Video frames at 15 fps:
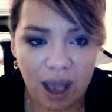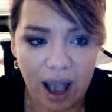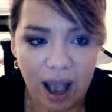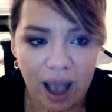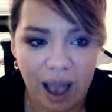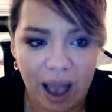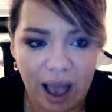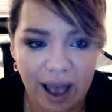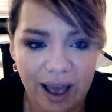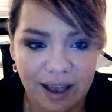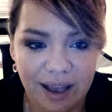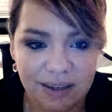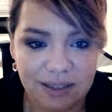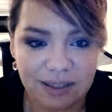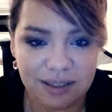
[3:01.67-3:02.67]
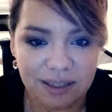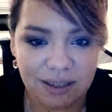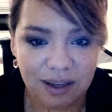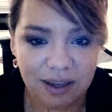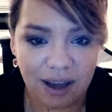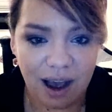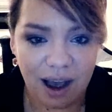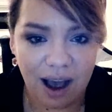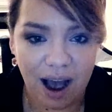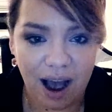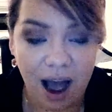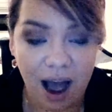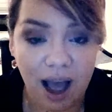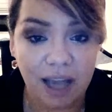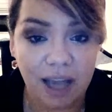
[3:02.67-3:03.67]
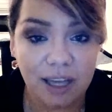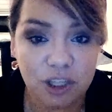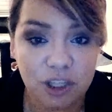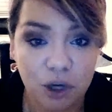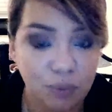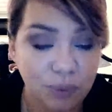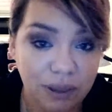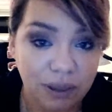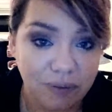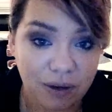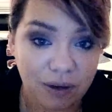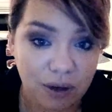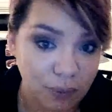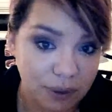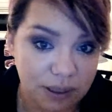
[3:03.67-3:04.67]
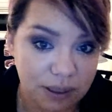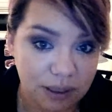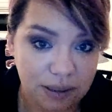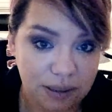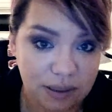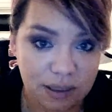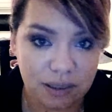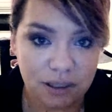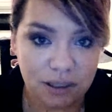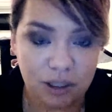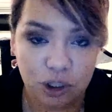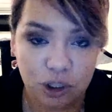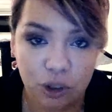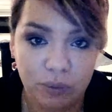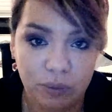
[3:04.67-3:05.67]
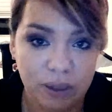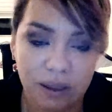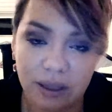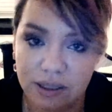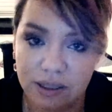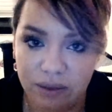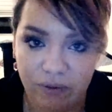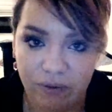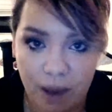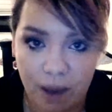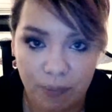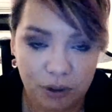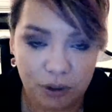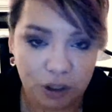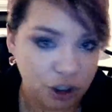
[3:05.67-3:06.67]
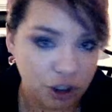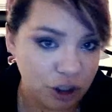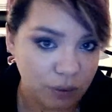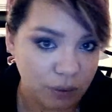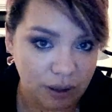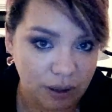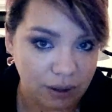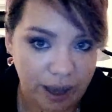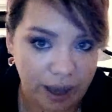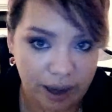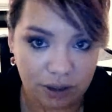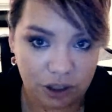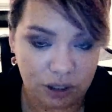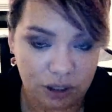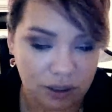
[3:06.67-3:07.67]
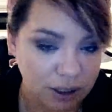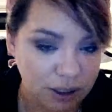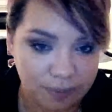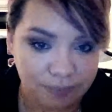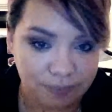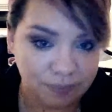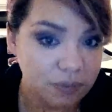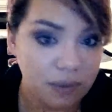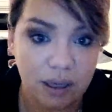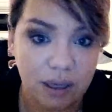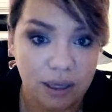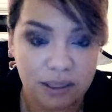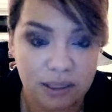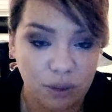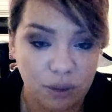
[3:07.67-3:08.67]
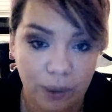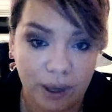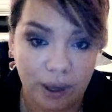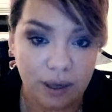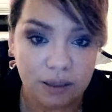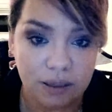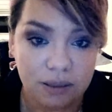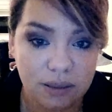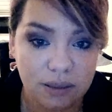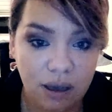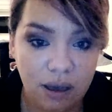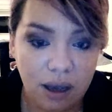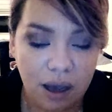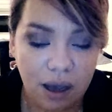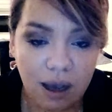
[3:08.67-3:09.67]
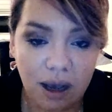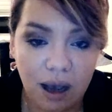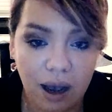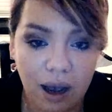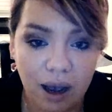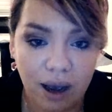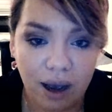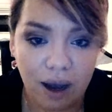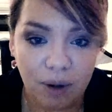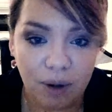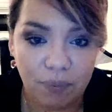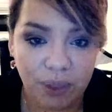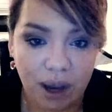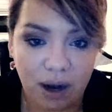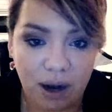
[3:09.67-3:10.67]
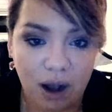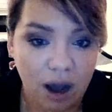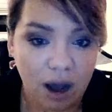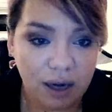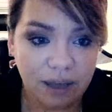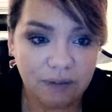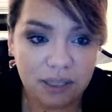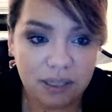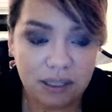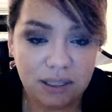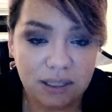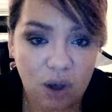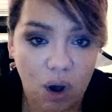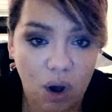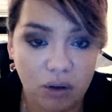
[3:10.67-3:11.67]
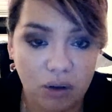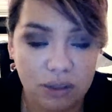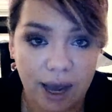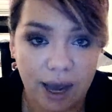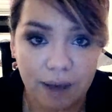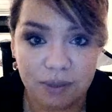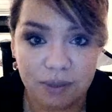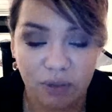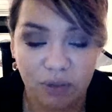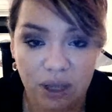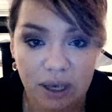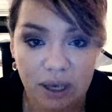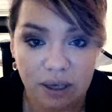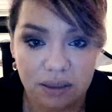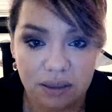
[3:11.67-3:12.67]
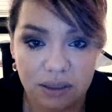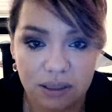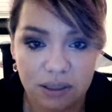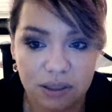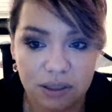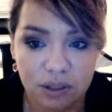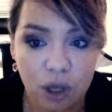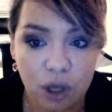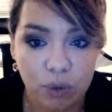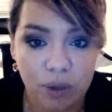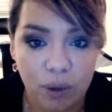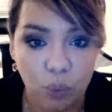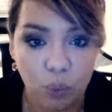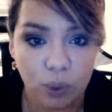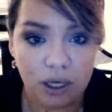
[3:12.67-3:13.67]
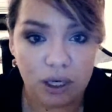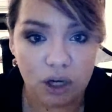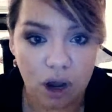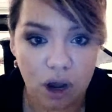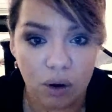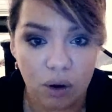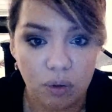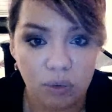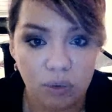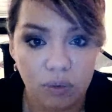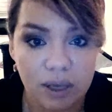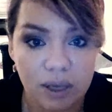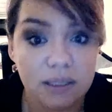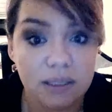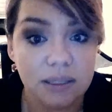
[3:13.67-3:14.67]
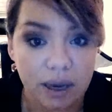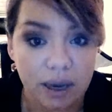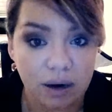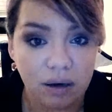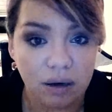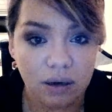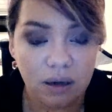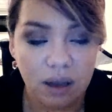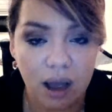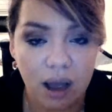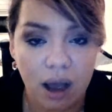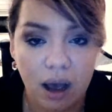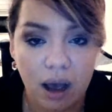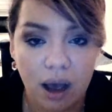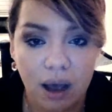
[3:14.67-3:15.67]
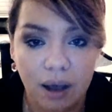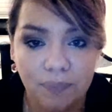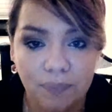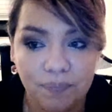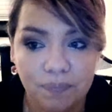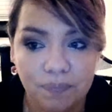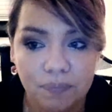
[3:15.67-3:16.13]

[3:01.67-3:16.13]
And I don't believe in coincidences. Too many things have happened to show me that that just isn't the way it is. That God gives us all types of things so that we know He's there. And